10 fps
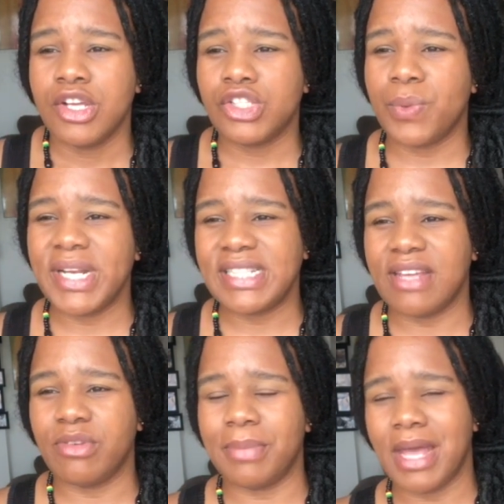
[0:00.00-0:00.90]

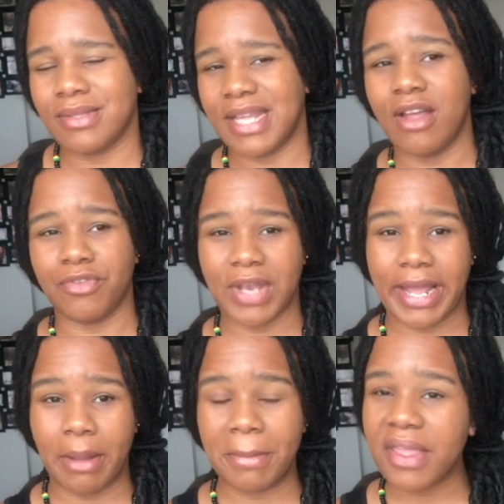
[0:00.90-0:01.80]
27 pounds down for
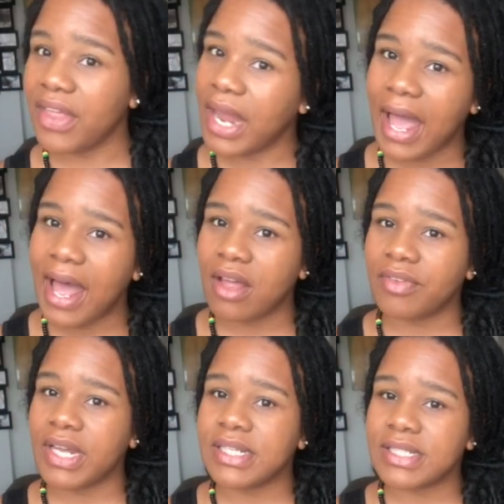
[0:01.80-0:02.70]
like a month and a
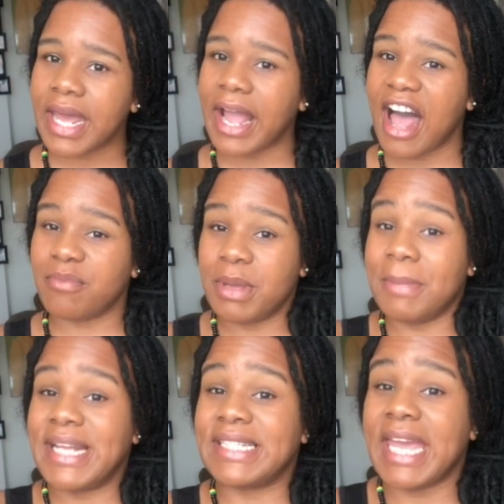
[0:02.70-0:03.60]
half. And it's like I've been
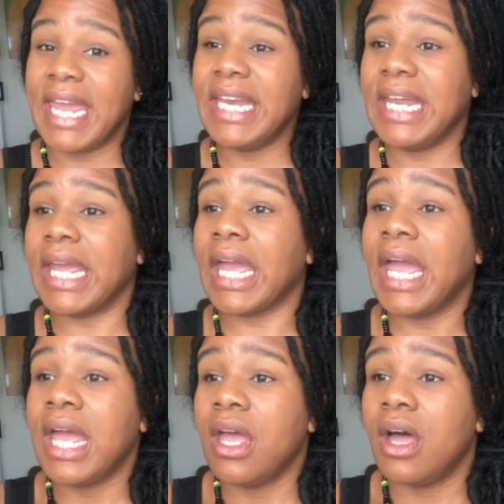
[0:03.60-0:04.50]
maintaining
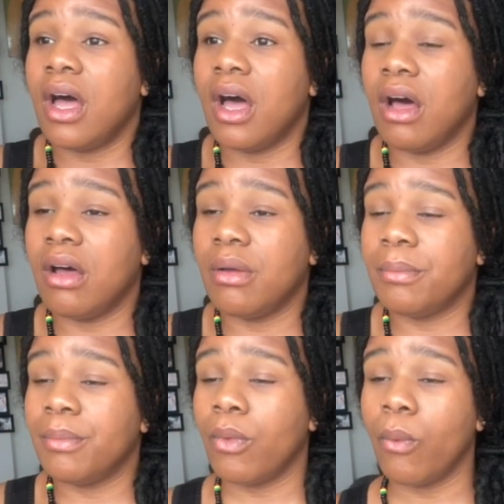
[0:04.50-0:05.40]

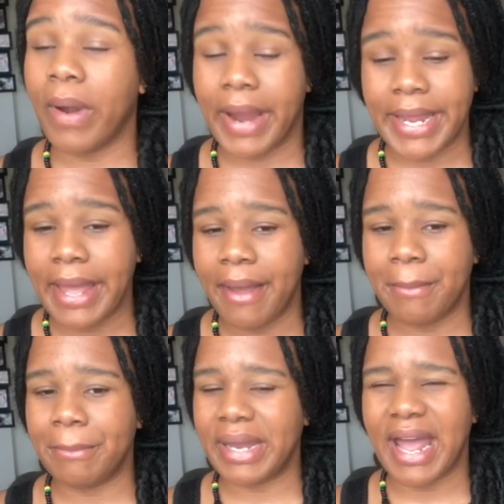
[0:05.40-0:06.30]
um, where I
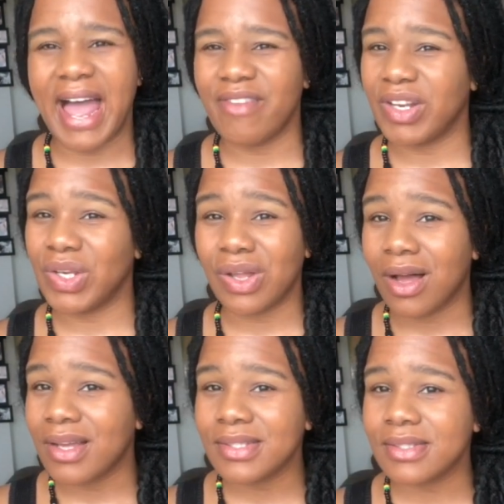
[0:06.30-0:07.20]
am, but I haven't
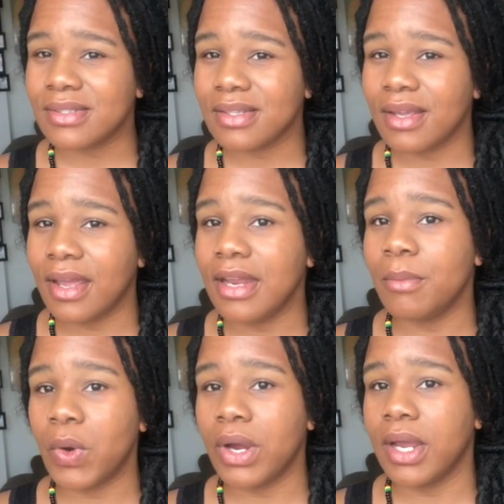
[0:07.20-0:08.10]
lost
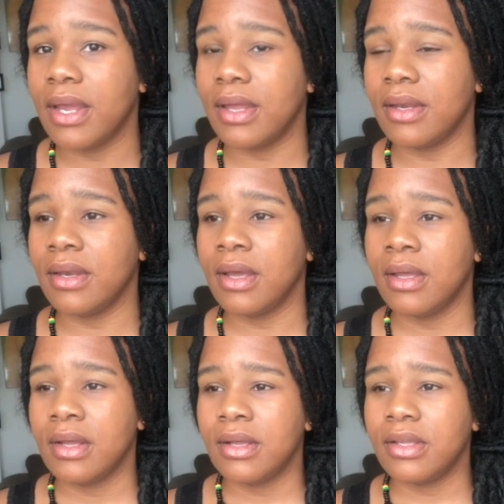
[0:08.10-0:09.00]
anymore in,
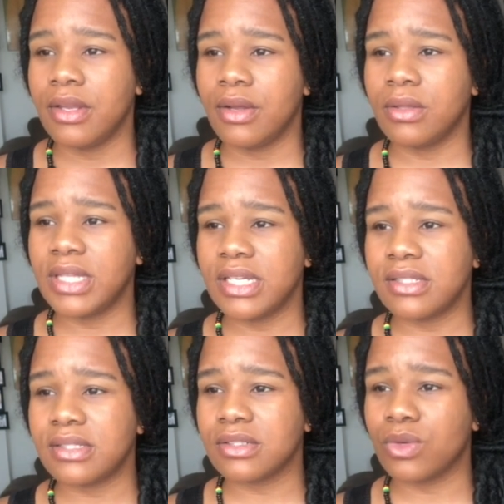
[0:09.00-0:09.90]
you know,
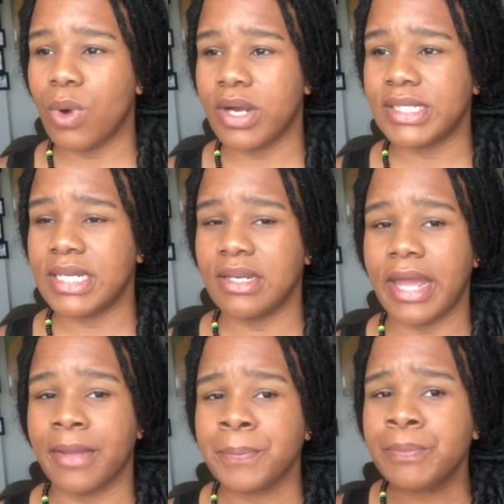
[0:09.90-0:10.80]
this quarantine.
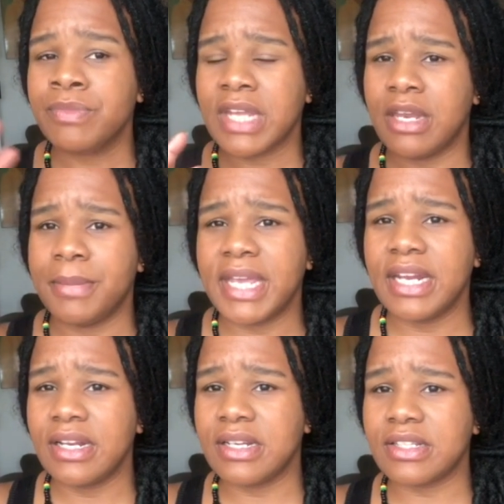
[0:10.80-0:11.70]
Like, in the
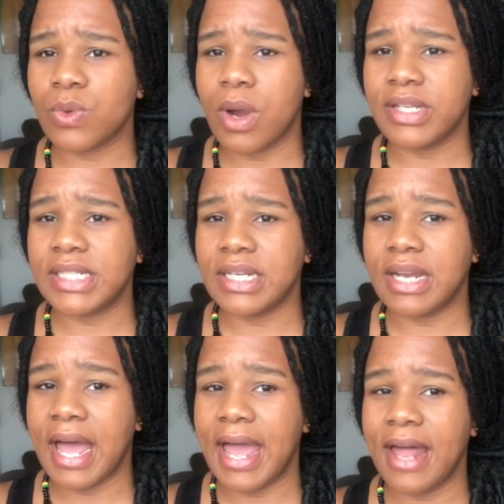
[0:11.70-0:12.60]
beginning of this
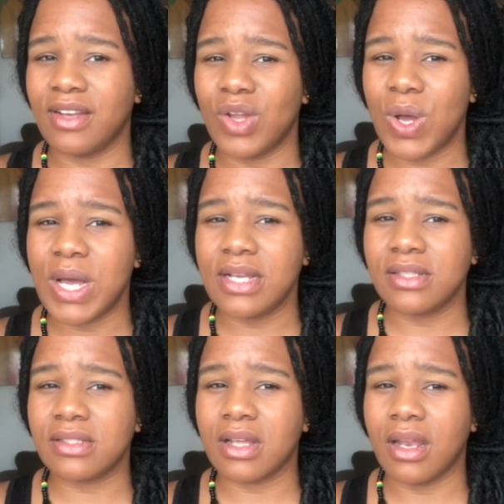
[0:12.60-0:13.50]
quarantine, I had
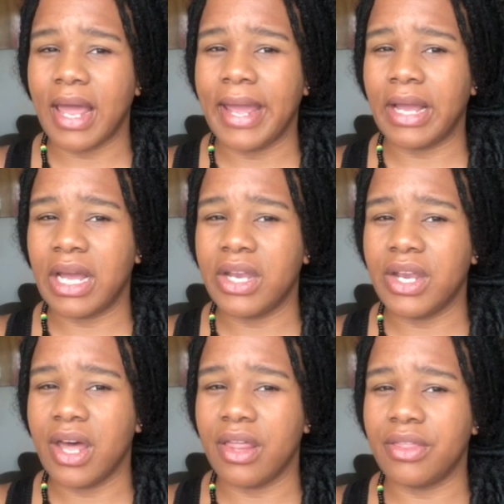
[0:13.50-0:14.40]
lost like
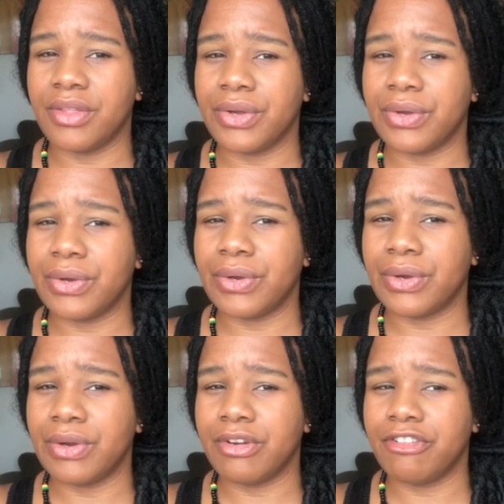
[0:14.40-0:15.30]

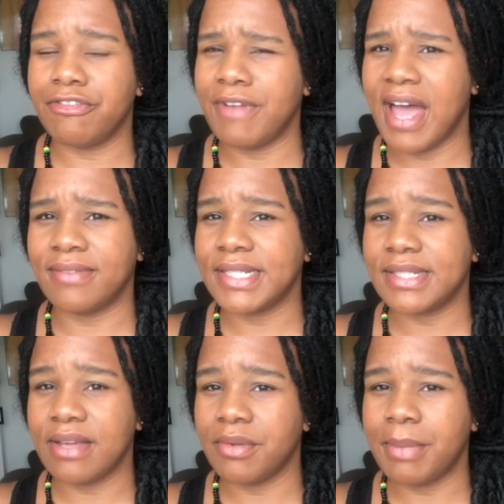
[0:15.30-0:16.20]
another five to
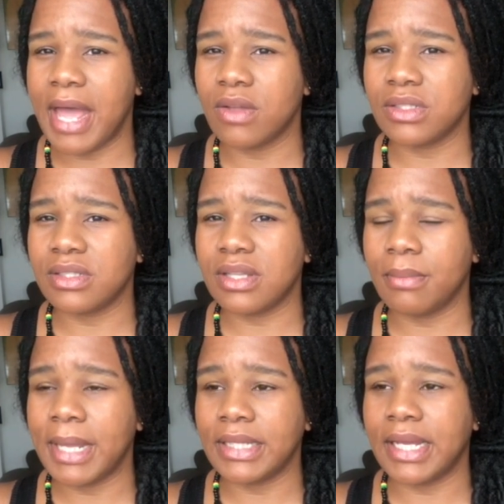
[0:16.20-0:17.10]
seven pounds or
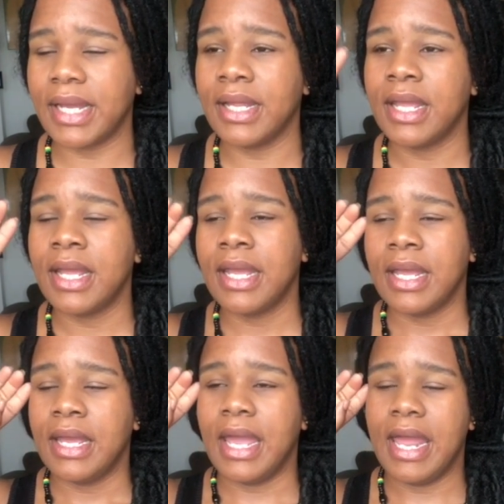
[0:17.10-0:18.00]
something like that.
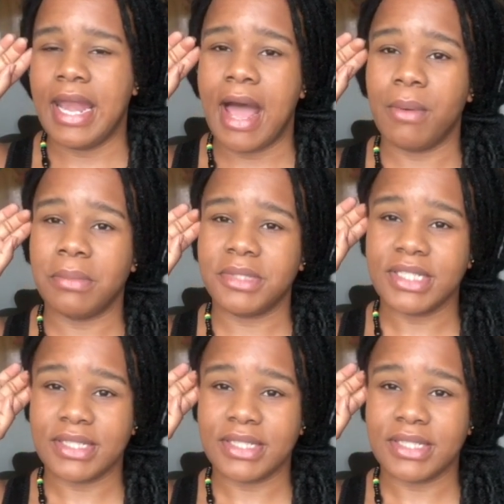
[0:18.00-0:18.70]
And now I'm just